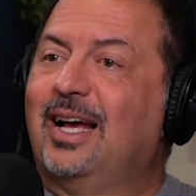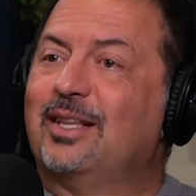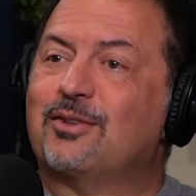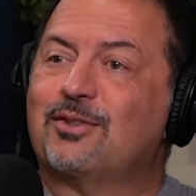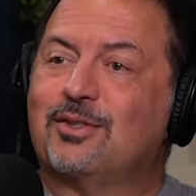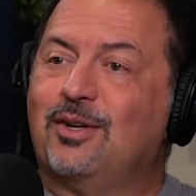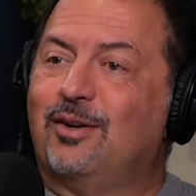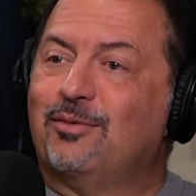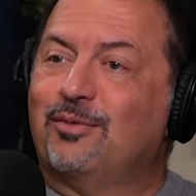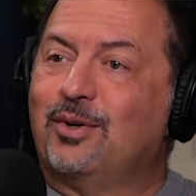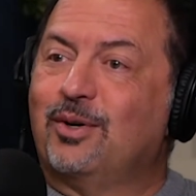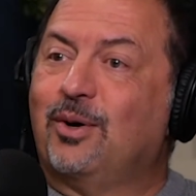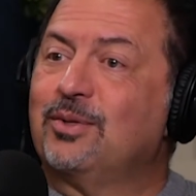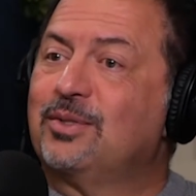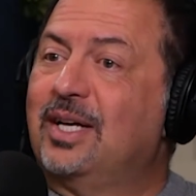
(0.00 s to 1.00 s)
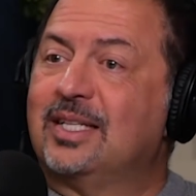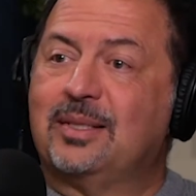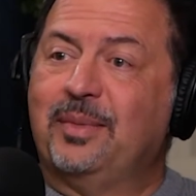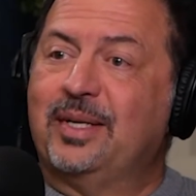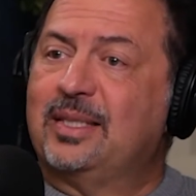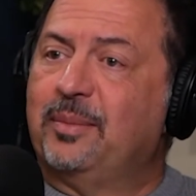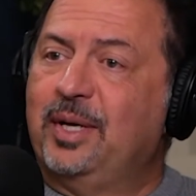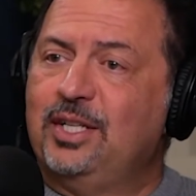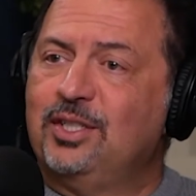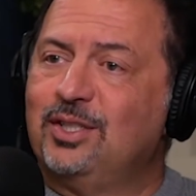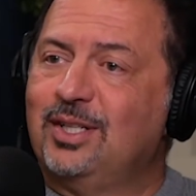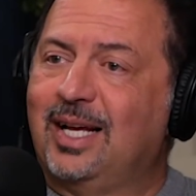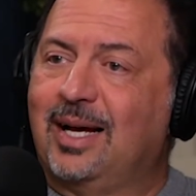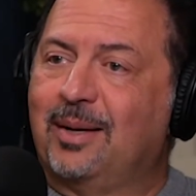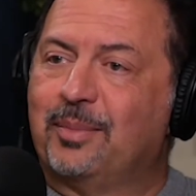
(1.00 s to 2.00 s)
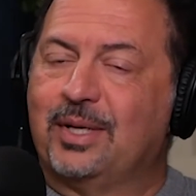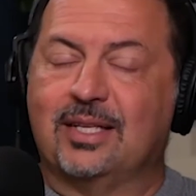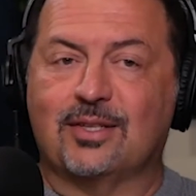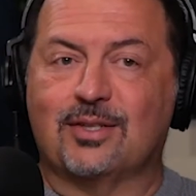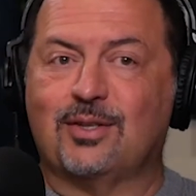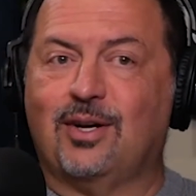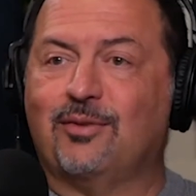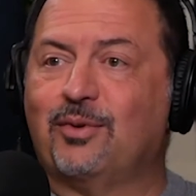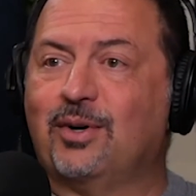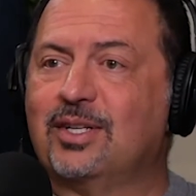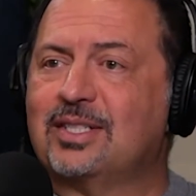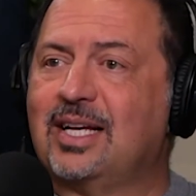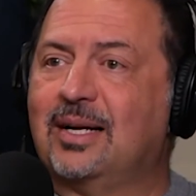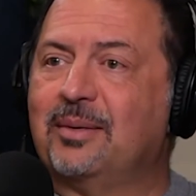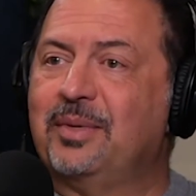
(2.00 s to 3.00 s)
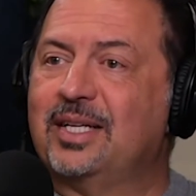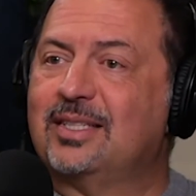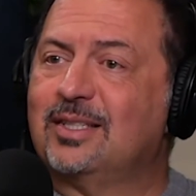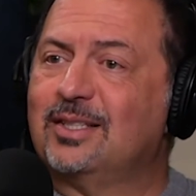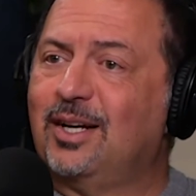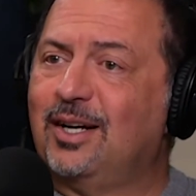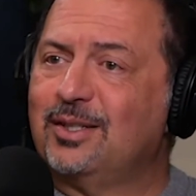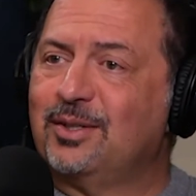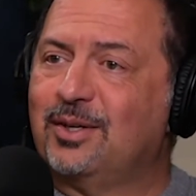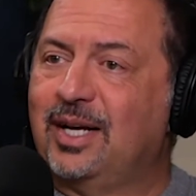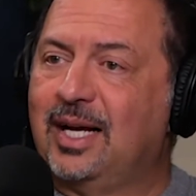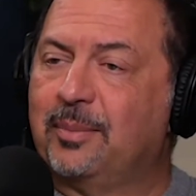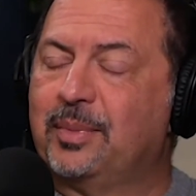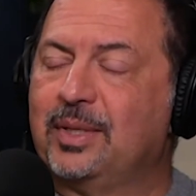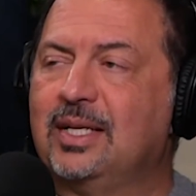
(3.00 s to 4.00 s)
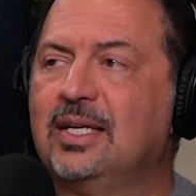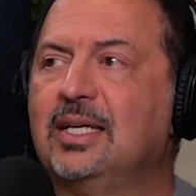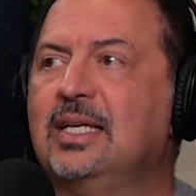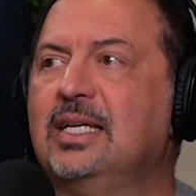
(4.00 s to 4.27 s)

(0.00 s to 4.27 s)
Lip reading: And the software also has to make the patient happy. And the software has got to make the doctor happy.